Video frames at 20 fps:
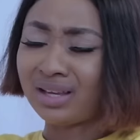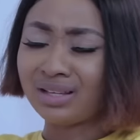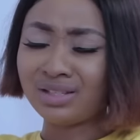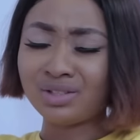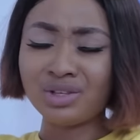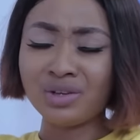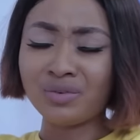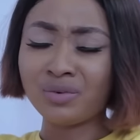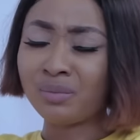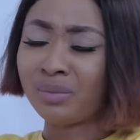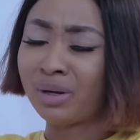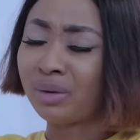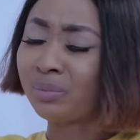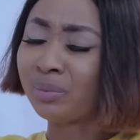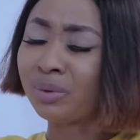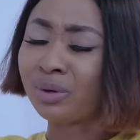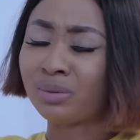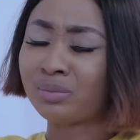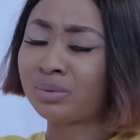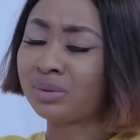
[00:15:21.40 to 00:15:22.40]
That's not even my
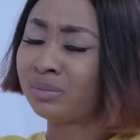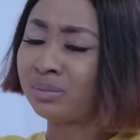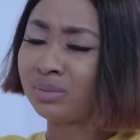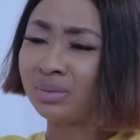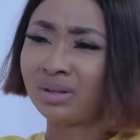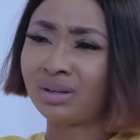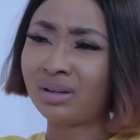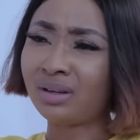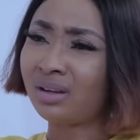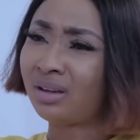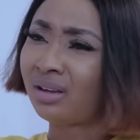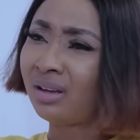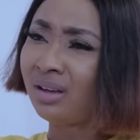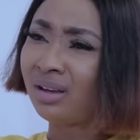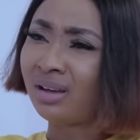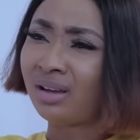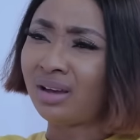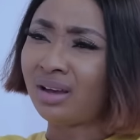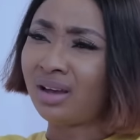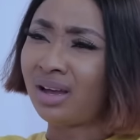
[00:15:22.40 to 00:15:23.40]
problem.
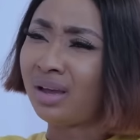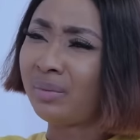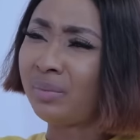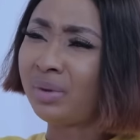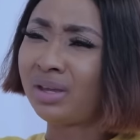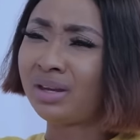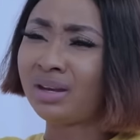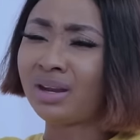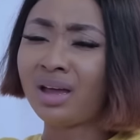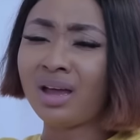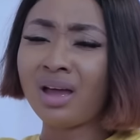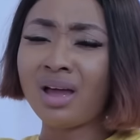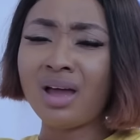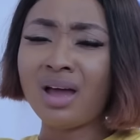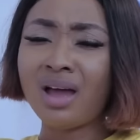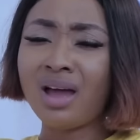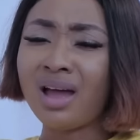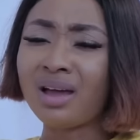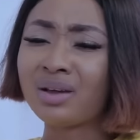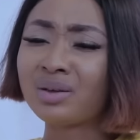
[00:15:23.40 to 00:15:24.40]
I mean,
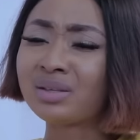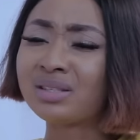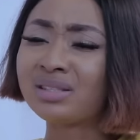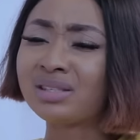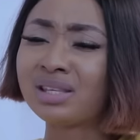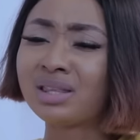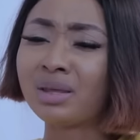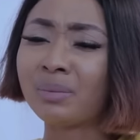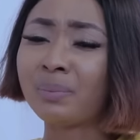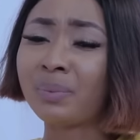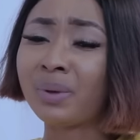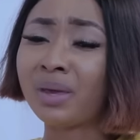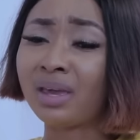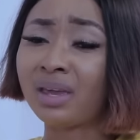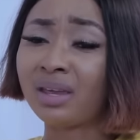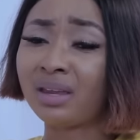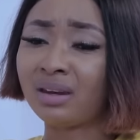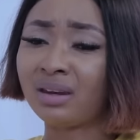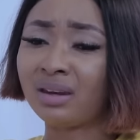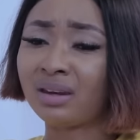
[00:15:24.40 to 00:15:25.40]
I could see the
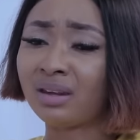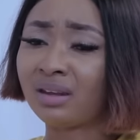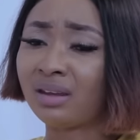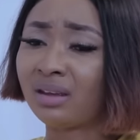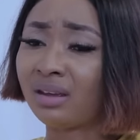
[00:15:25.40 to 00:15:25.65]
pain.